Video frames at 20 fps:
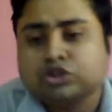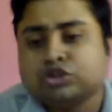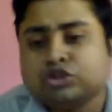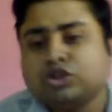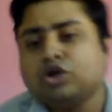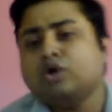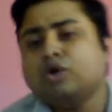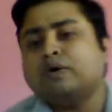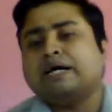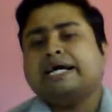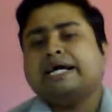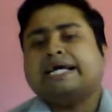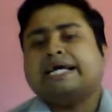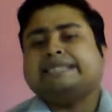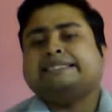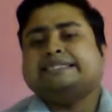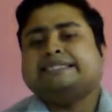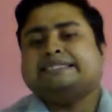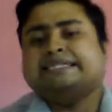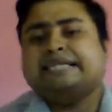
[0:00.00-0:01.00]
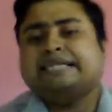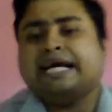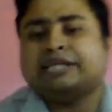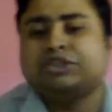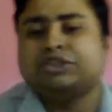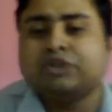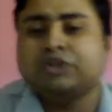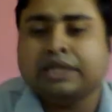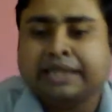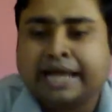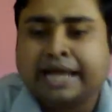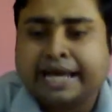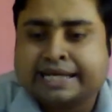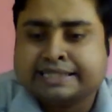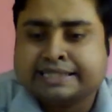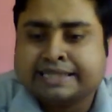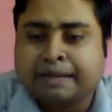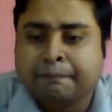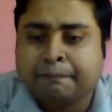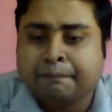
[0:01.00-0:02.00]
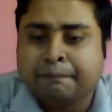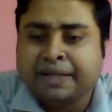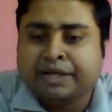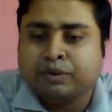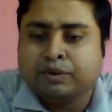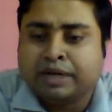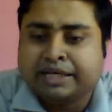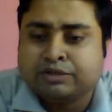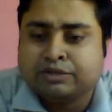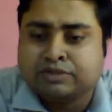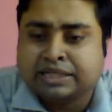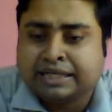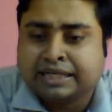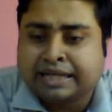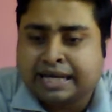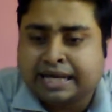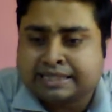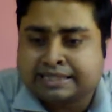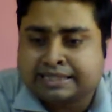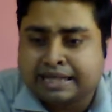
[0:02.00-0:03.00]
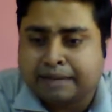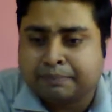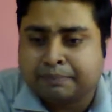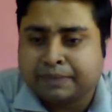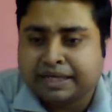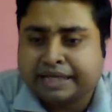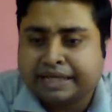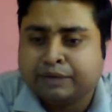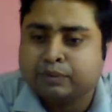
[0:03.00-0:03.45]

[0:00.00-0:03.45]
So no, this is actually an example. You are using glass slab.